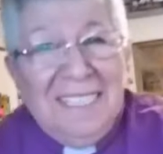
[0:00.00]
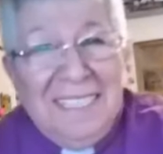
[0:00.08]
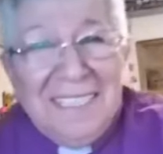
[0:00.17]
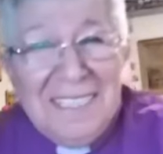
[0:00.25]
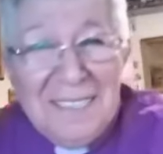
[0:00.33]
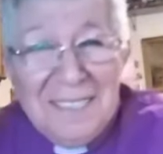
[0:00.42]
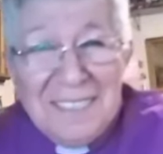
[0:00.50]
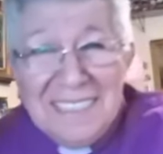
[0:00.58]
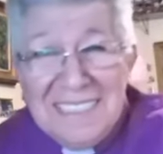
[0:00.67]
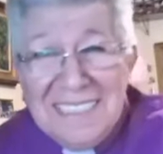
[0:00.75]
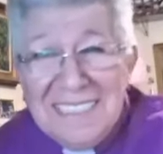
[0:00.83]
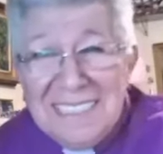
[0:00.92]
now the
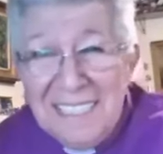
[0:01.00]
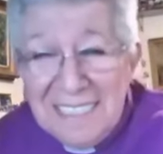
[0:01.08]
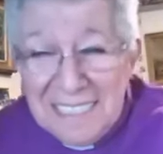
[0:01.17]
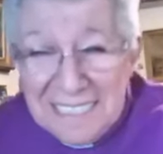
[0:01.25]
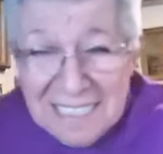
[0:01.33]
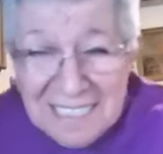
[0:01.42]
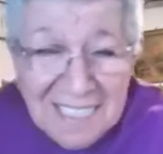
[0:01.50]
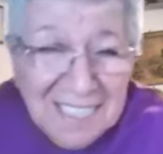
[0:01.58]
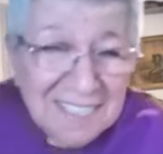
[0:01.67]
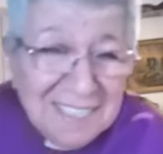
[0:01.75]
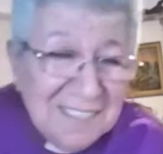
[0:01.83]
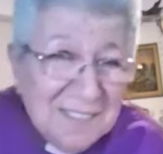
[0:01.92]
dog has
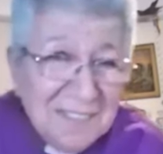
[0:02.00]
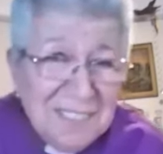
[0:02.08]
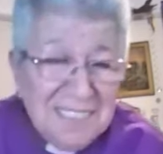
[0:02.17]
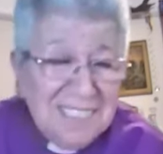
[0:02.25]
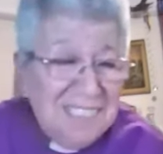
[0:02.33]
decided,